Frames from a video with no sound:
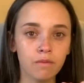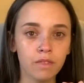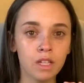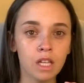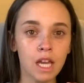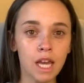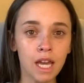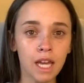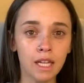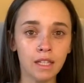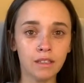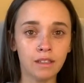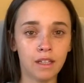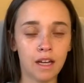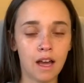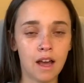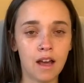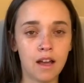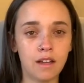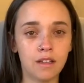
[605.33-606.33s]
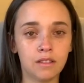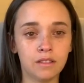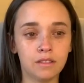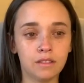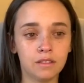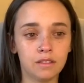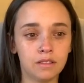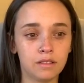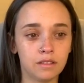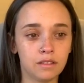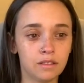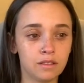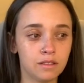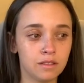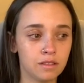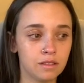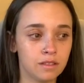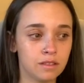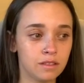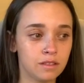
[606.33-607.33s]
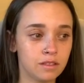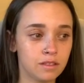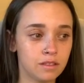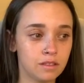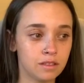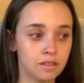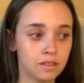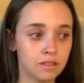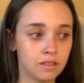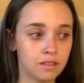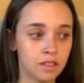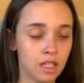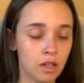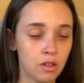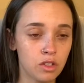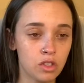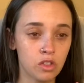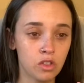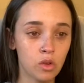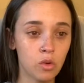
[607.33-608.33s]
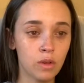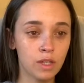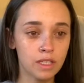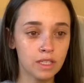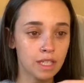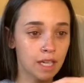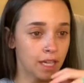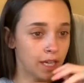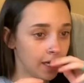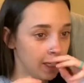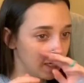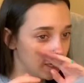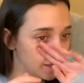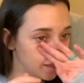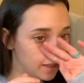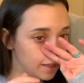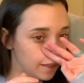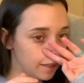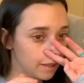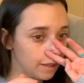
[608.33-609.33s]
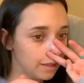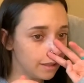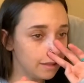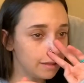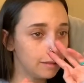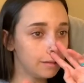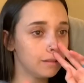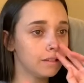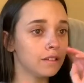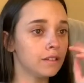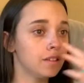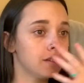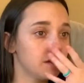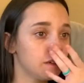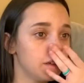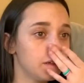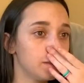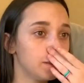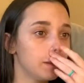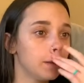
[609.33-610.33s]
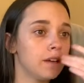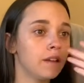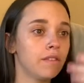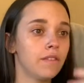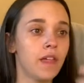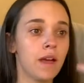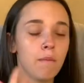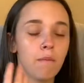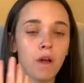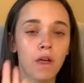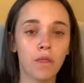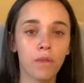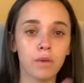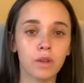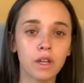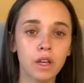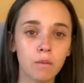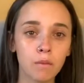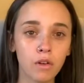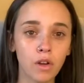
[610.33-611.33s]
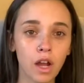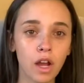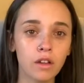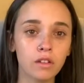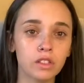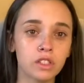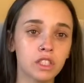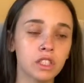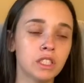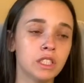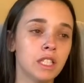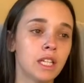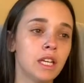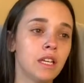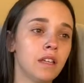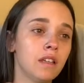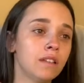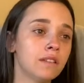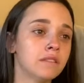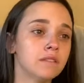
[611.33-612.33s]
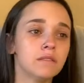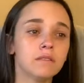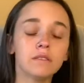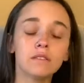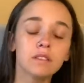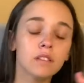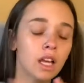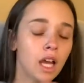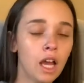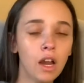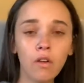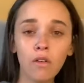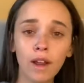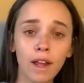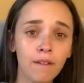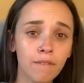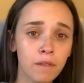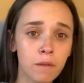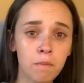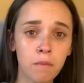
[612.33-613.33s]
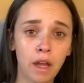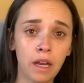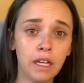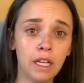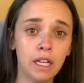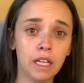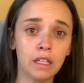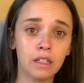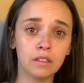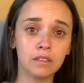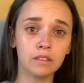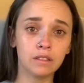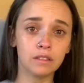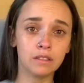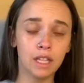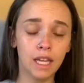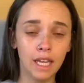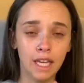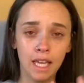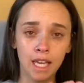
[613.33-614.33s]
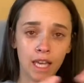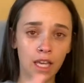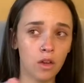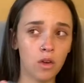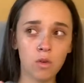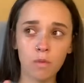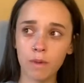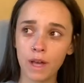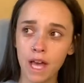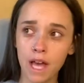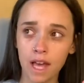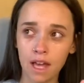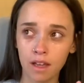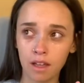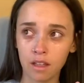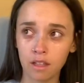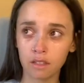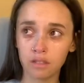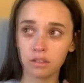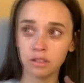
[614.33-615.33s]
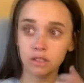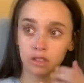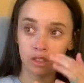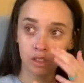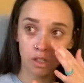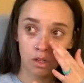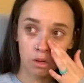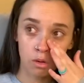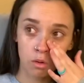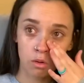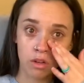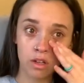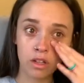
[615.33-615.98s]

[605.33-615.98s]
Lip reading: And I was so excited. And then that month would come around and she said, I don't have the money. I can't go back. And so